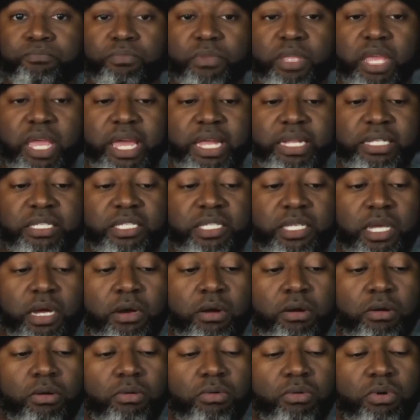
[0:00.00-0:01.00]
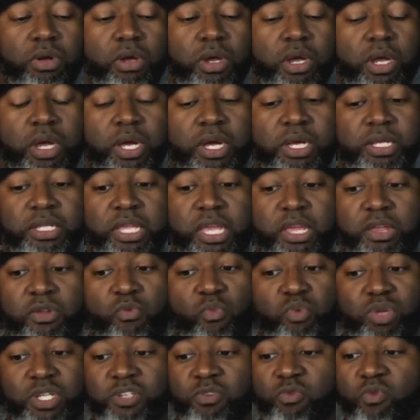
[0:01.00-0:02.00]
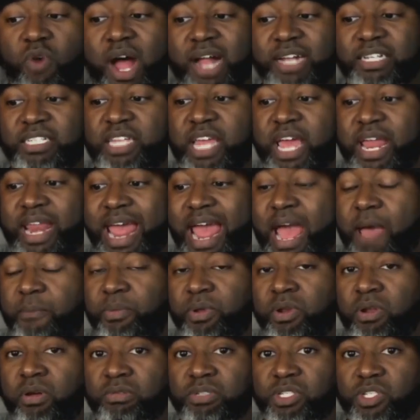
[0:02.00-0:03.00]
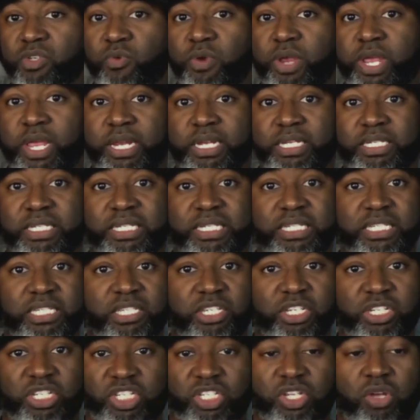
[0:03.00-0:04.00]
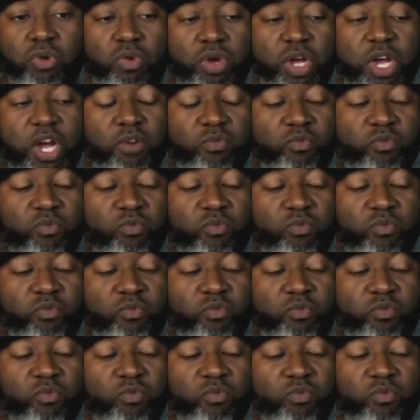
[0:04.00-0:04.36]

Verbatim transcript: and so you to watch that happen on screen is just just so gut